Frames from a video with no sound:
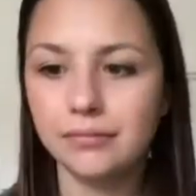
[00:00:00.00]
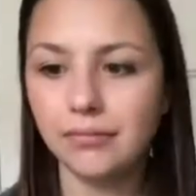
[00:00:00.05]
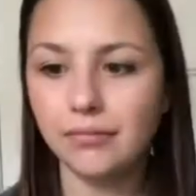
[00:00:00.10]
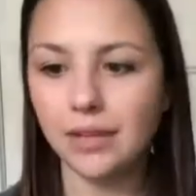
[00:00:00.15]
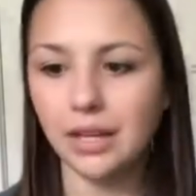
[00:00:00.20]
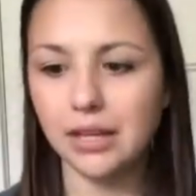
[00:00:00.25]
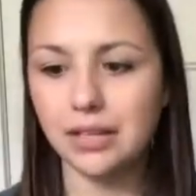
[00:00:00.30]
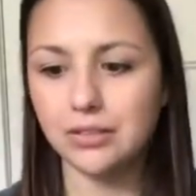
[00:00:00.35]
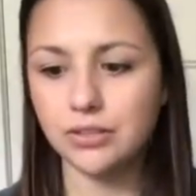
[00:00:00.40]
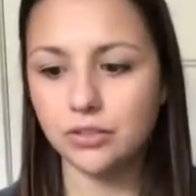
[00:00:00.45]

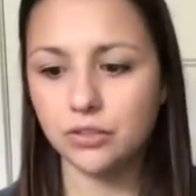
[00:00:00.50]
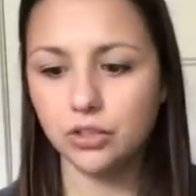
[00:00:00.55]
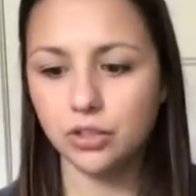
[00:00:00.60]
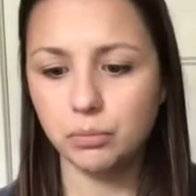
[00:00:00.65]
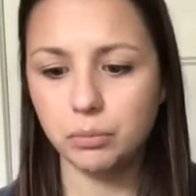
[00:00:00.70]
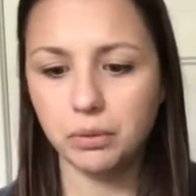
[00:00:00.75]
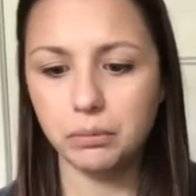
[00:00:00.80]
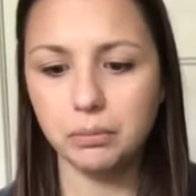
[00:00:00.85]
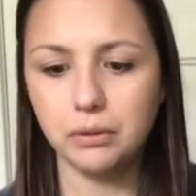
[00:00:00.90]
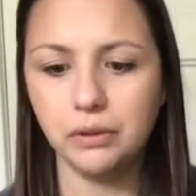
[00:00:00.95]
It's
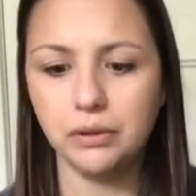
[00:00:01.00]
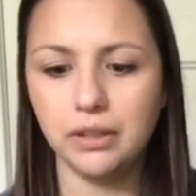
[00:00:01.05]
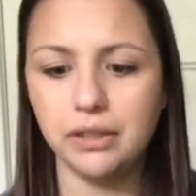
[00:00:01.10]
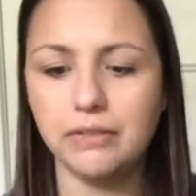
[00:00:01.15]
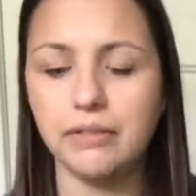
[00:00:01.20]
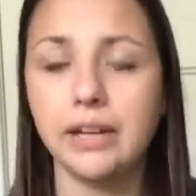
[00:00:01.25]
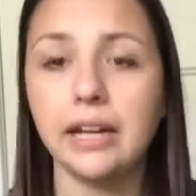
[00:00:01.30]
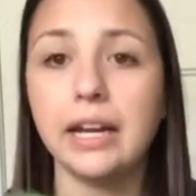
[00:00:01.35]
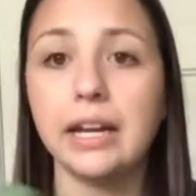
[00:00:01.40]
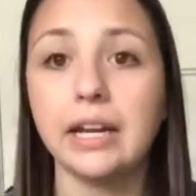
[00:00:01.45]
super
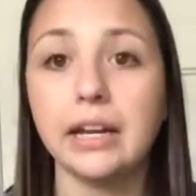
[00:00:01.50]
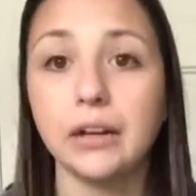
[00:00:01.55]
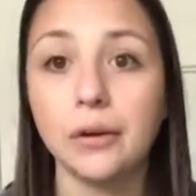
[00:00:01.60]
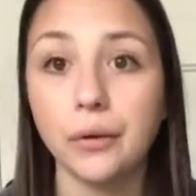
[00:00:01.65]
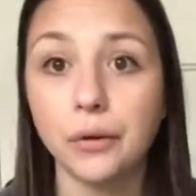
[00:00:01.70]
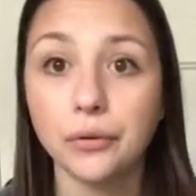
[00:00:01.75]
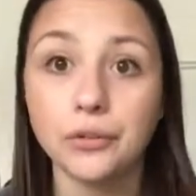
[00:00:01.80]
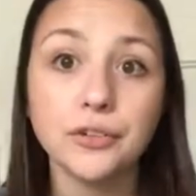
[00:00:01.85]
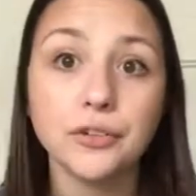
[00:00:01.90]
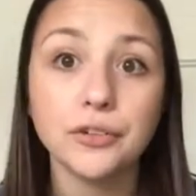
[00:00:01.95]
prolific. It can
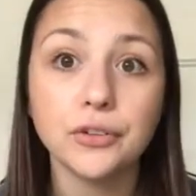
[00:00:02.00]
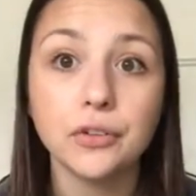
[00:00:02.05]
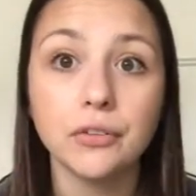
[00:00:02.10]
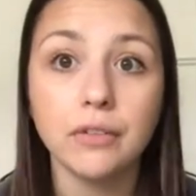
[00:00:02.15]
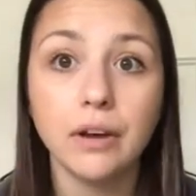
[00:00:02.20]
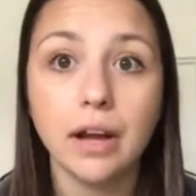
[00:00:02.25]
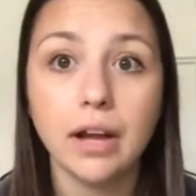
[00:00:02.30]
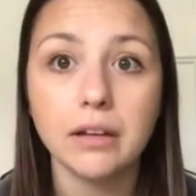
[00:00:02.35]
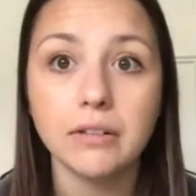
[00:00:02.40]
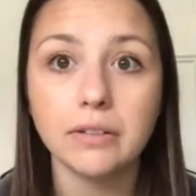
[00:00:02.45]
also
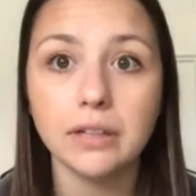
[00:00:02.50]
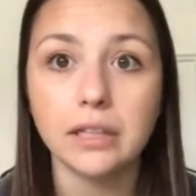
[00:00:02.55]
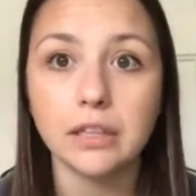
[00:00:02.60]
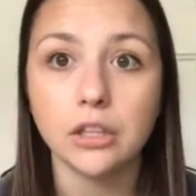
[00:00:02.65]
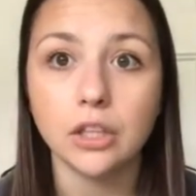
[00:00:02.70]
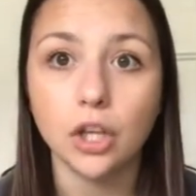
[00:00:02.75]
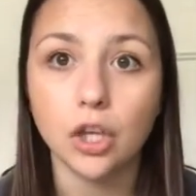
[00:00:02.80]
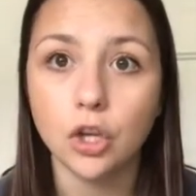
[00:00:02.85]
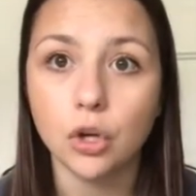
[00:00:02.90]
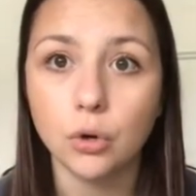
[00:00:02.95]
survive
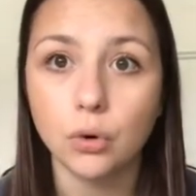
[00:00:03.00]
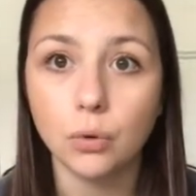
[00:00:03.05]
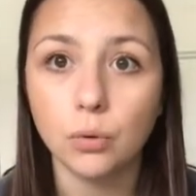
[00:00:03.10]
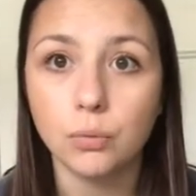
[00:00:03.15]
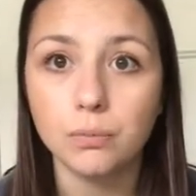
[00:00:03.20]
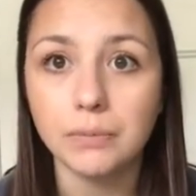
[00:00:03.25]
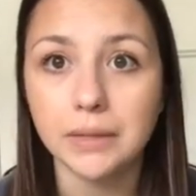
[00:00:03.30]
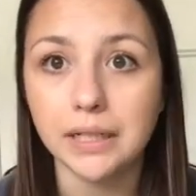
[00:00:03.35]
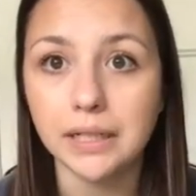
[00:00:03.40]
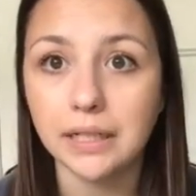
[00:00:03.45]
in low,
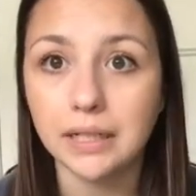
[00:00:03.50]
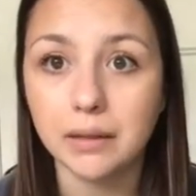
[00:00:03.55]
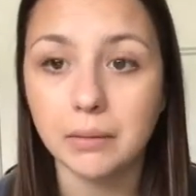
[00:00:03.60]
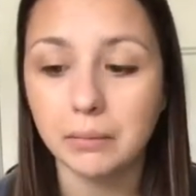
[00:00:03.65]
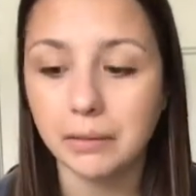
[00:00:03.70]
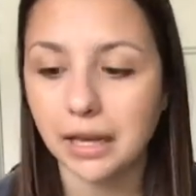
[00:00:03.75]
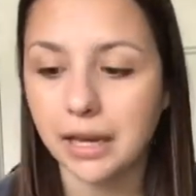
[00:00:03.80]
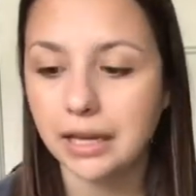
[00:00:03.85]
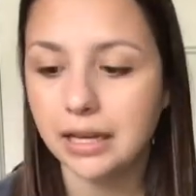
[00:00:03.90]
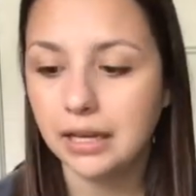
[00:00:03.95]

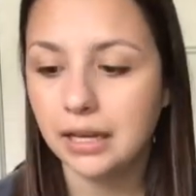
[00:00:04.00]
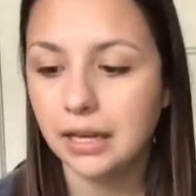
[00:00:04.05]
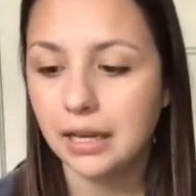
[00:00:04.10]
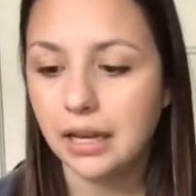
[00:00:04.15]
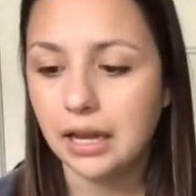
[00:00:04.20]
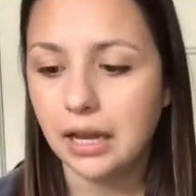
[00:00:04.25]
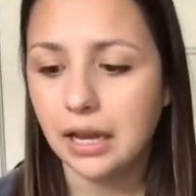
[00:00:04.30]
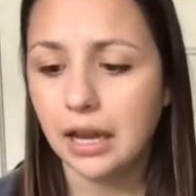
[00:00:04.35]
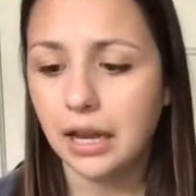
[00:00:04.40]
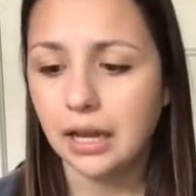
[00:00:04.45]
medium light
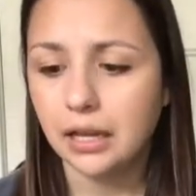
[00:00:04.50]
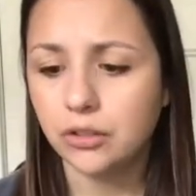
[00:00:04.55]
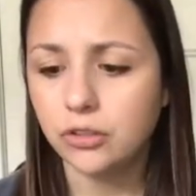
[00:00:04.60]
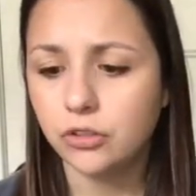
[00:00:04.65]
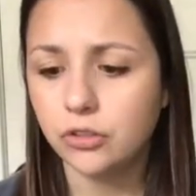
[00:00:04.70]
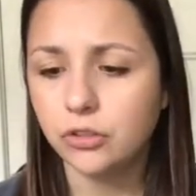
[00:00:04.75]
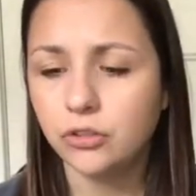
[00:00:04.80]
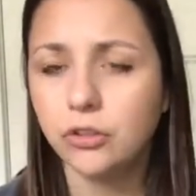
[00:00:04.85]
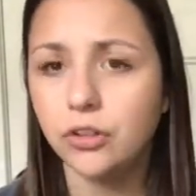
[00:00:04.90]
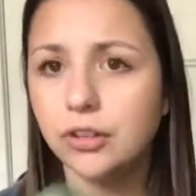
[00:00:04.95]
and
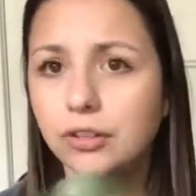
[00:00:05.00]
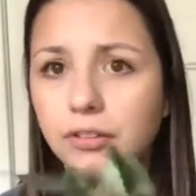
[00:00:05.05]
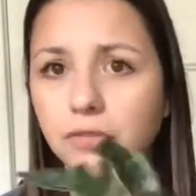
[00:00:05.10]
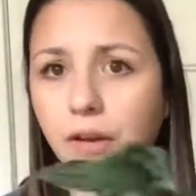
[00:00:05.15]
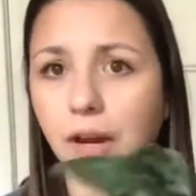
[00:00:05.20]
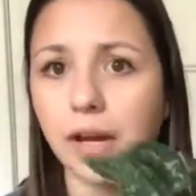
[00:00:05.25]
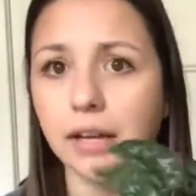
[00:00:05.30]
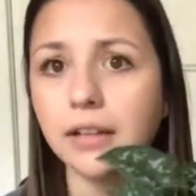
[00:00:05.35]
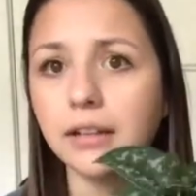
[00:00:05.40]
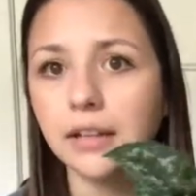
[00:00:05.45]
do just
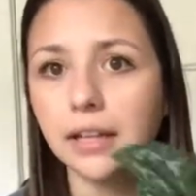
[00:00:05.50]
fine.